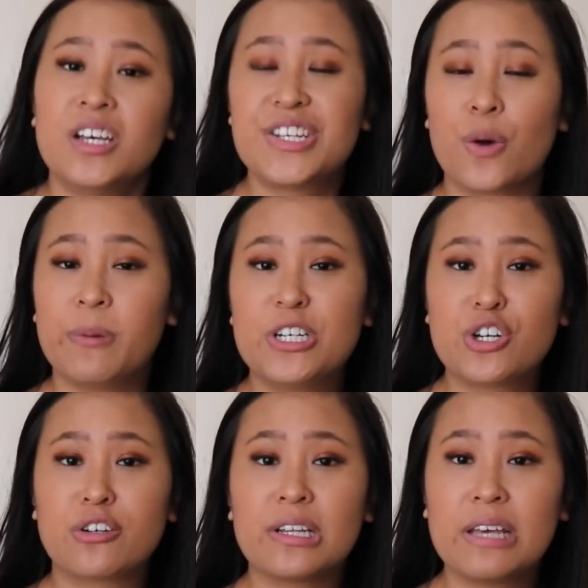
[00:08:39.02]
So be
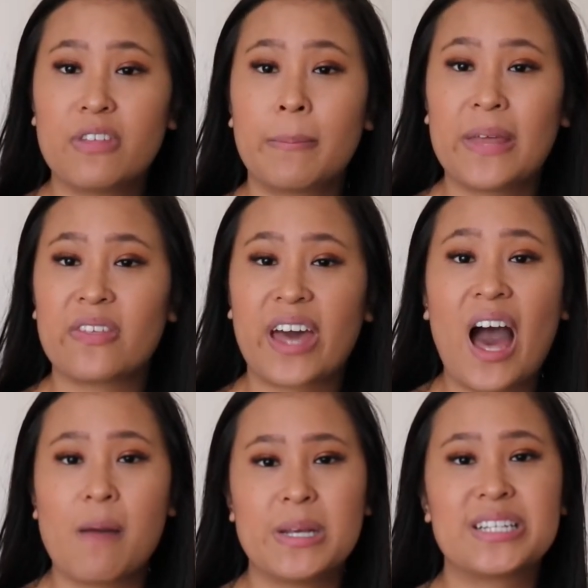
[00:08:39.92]
sure to leave them in the
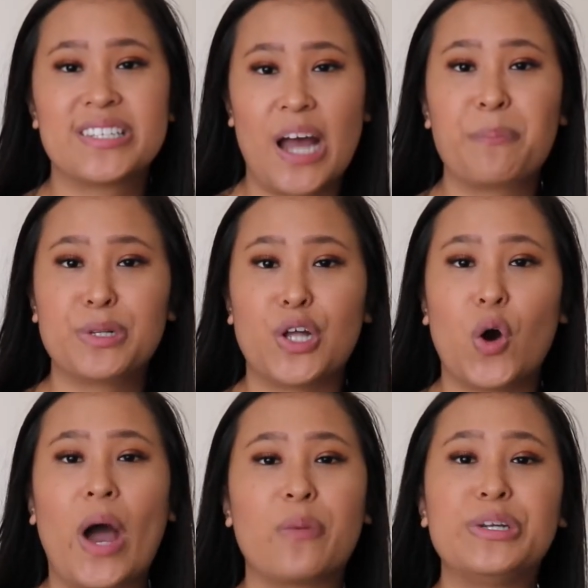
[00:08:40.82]
comments down
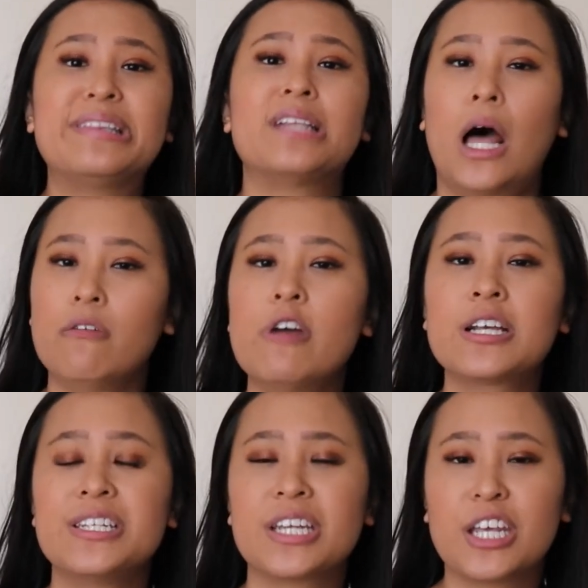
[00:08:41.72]
below. I would love
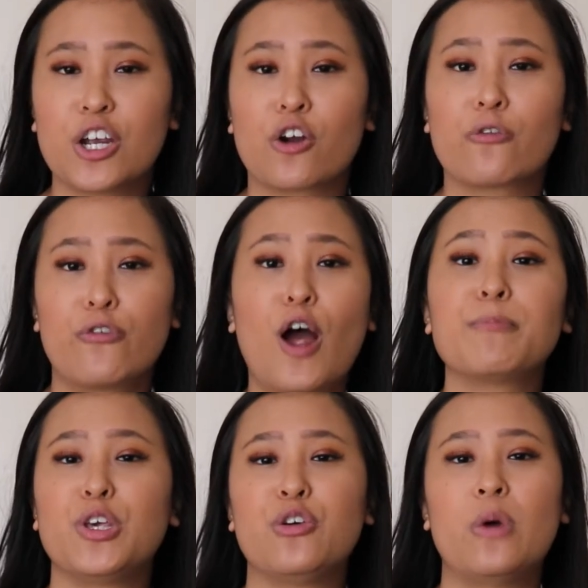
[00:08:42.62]
to hear
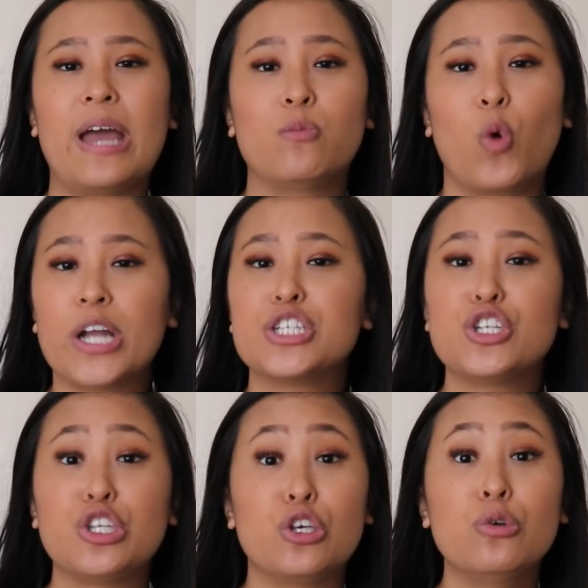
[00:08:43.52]
from you and what
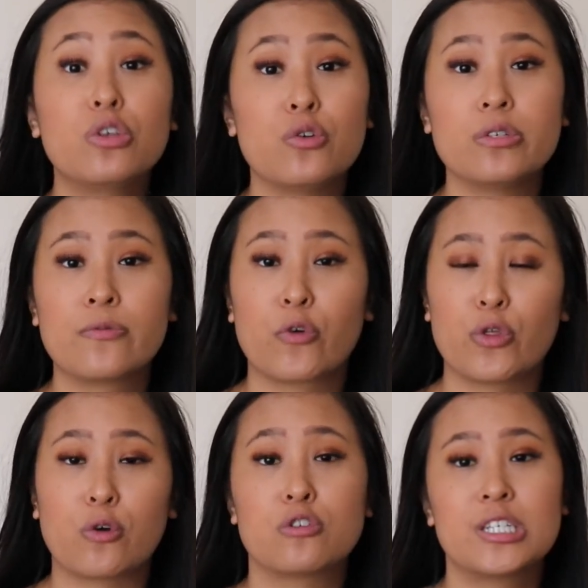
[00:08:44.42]
you use for
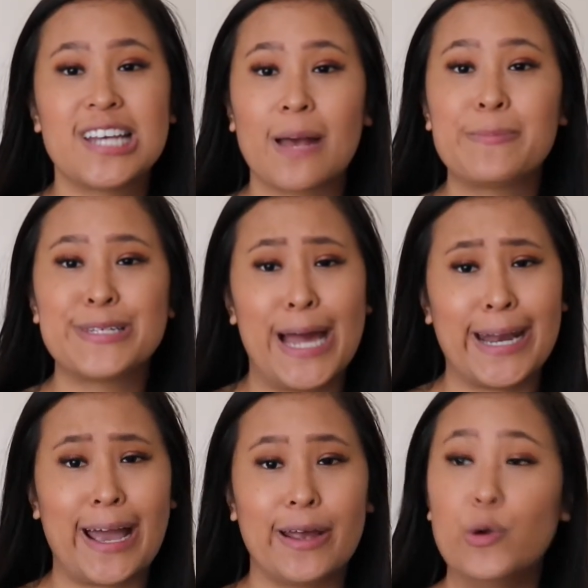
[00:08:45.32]
those tips,
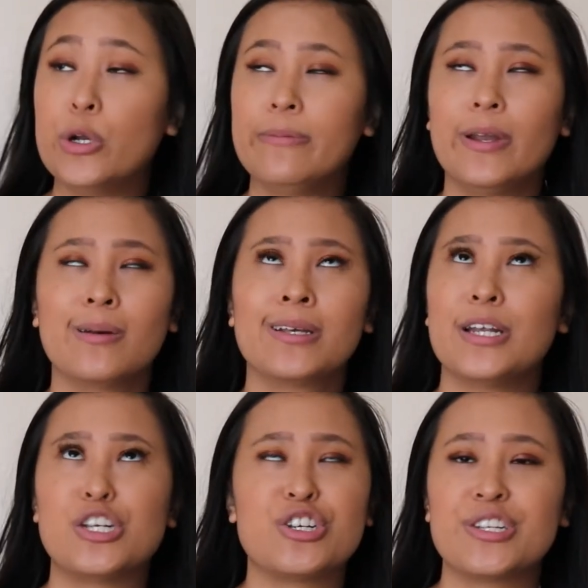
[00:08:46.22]
and
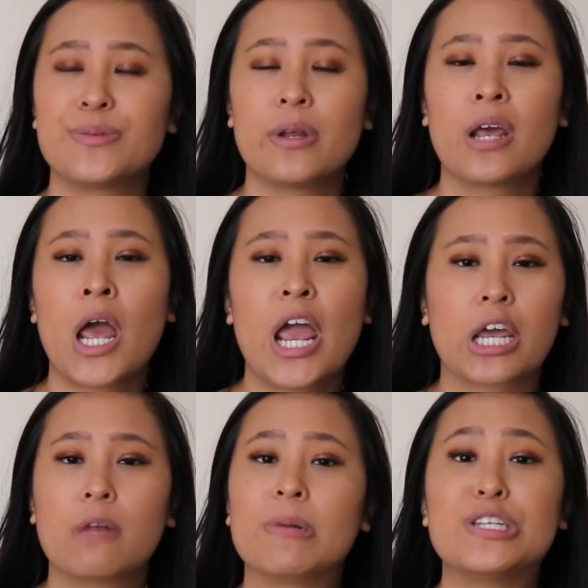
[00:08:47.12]

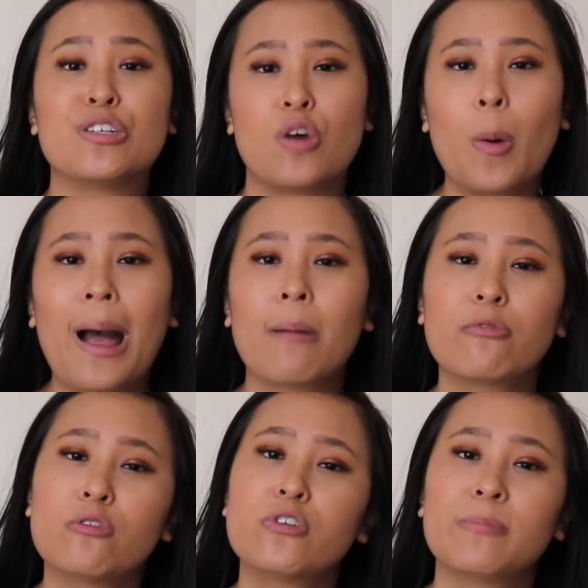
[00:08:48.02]
it'd be so
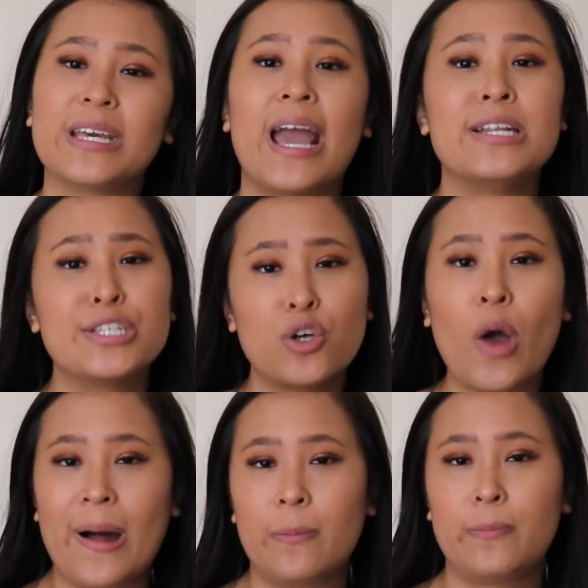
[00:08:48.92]
helpful for me and so
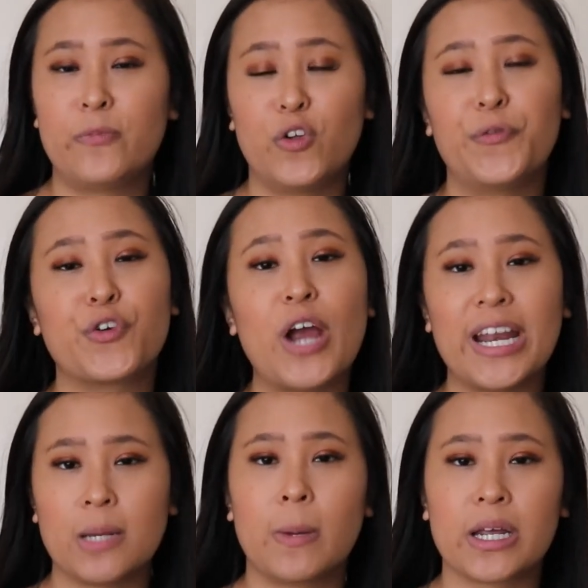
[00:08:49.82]
helpful for
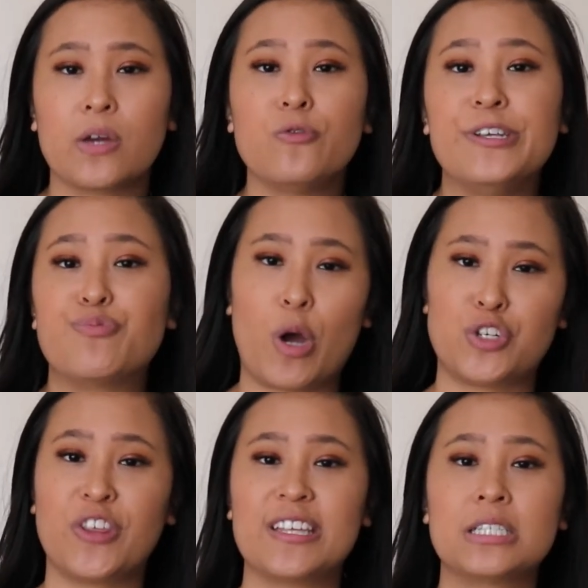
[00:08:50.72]
anybody who is
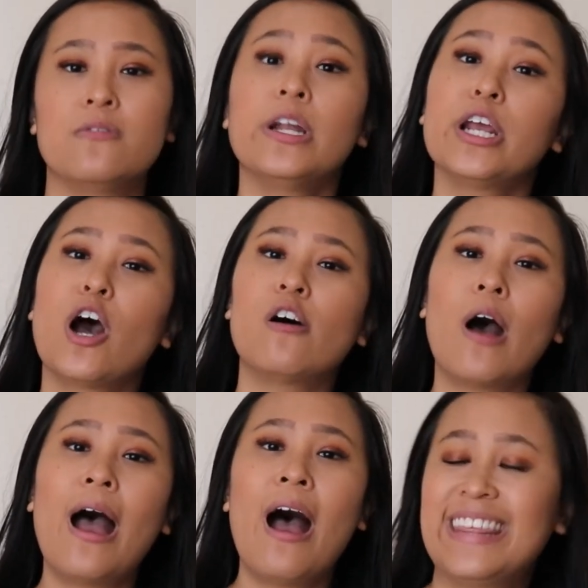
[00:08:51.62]
watching this
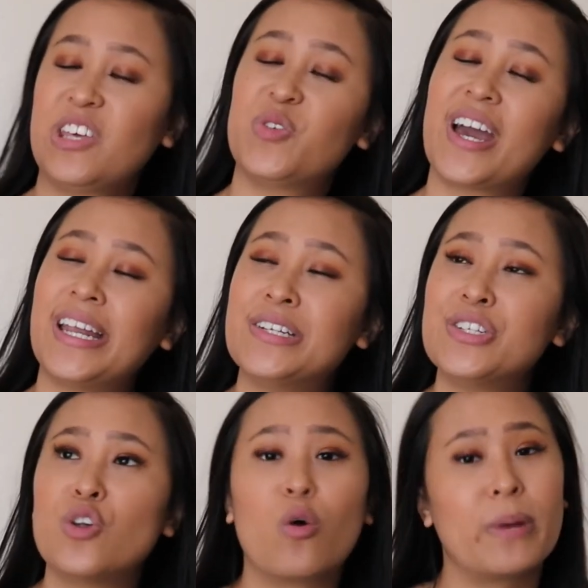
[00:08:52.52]
video. Thank you guys
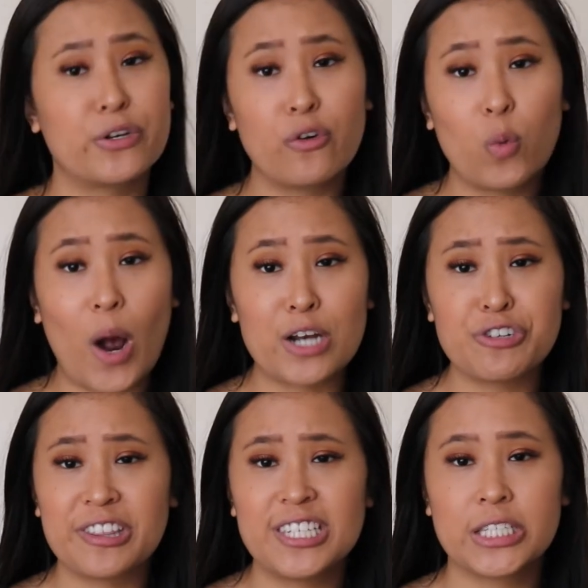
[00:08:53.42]
so much for
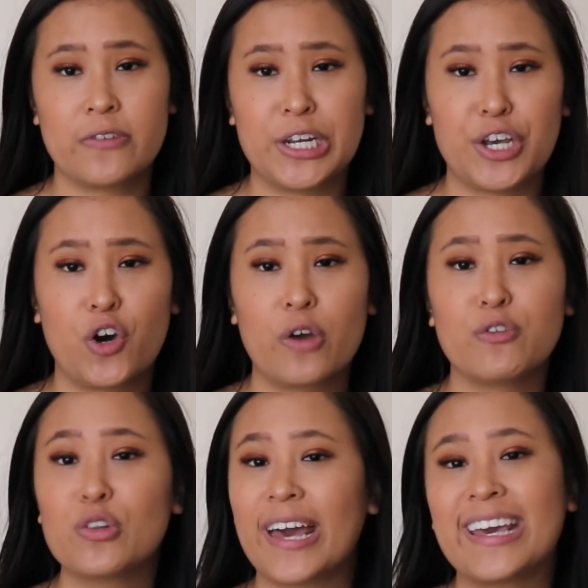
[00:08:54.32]
watching this video.
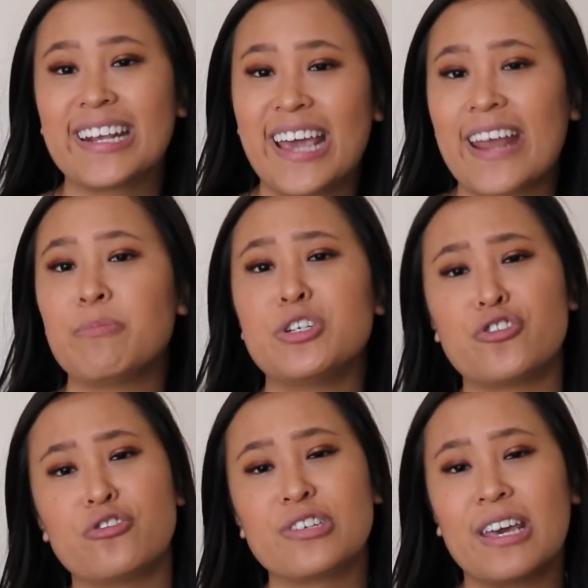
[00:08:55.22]
If you like it, again, be
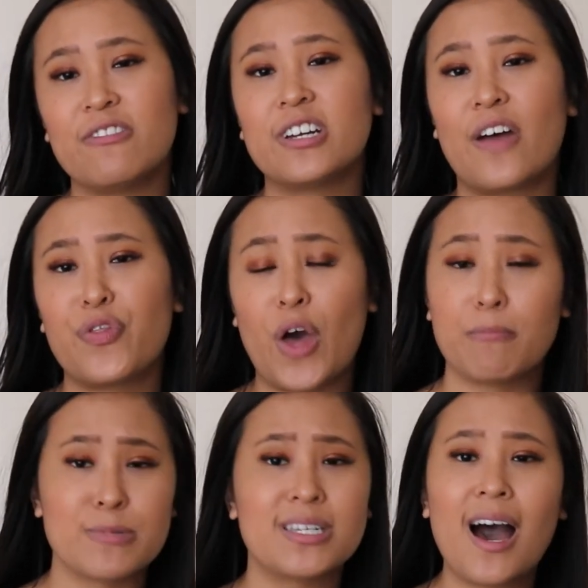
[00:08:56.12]
sure to give it a
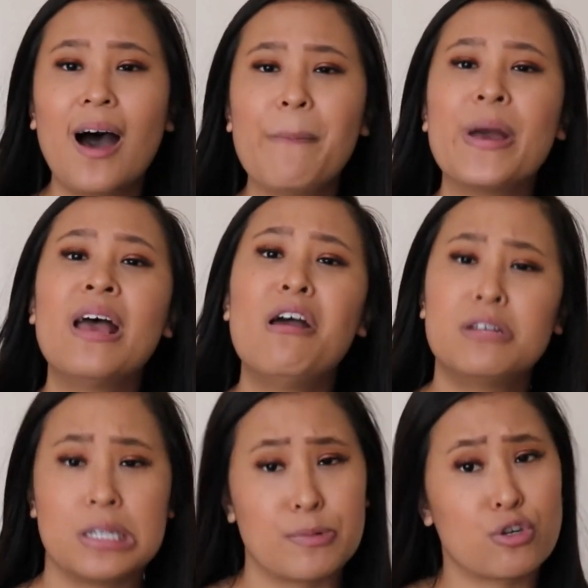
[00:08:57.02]
thumbs up,
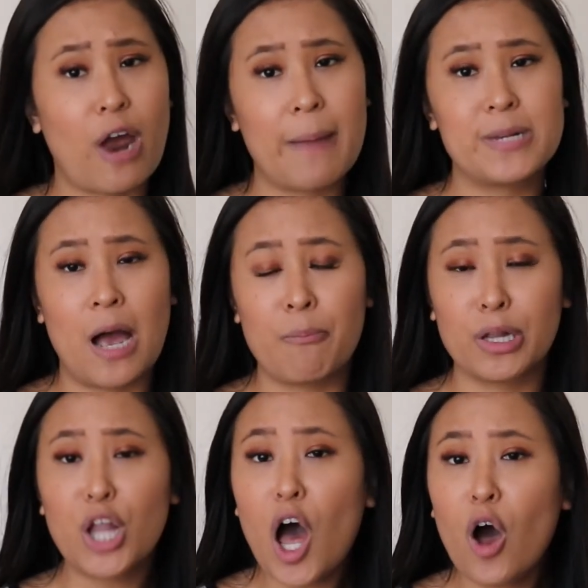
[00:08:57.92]
subscribe down
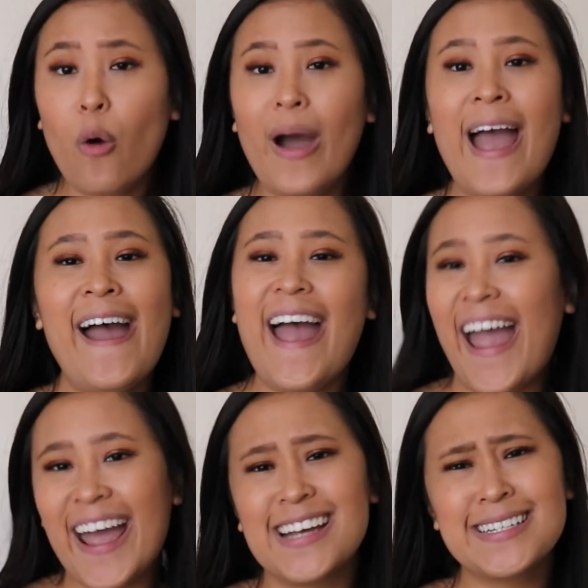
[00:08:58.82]
below,
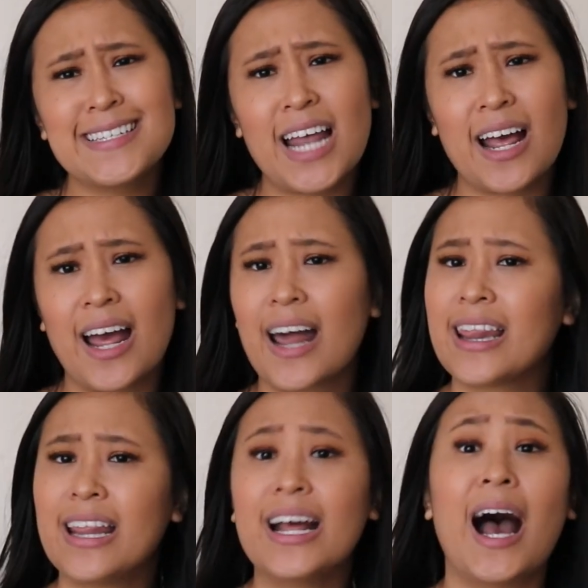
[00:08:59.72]
and
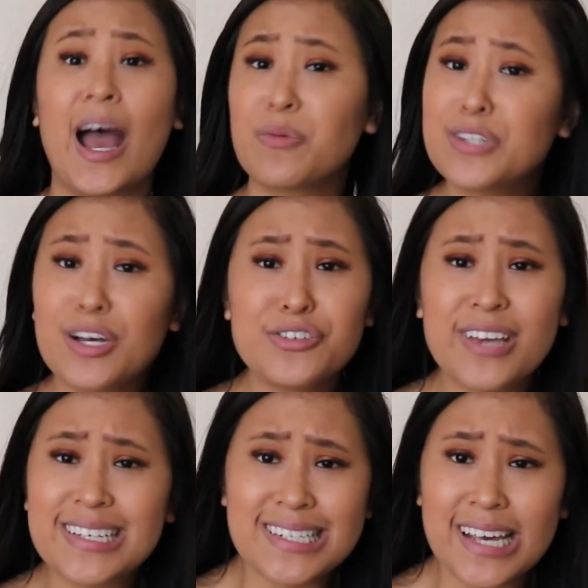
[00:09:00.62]
I will talk to
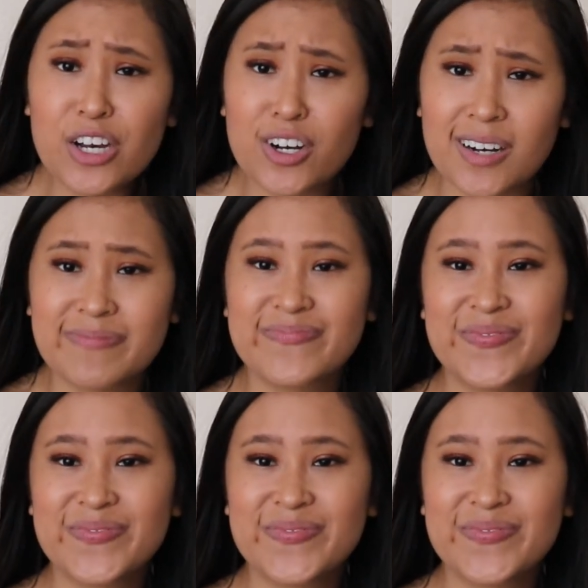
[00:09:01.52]
you guys later.